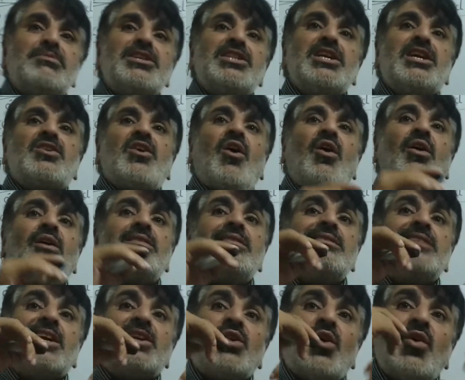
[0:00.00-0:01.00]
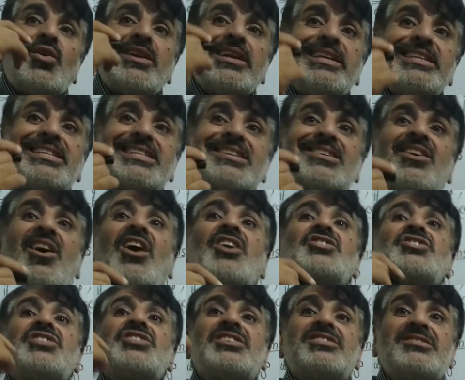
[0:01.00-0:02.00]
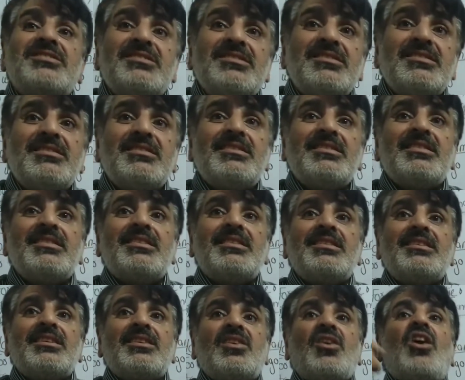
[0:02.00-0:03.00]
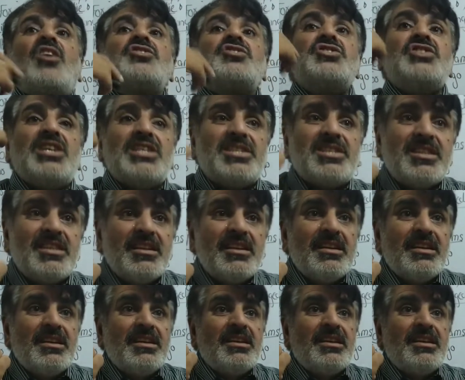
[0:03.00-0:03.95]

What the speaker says: means the tone is cautious. Cautious.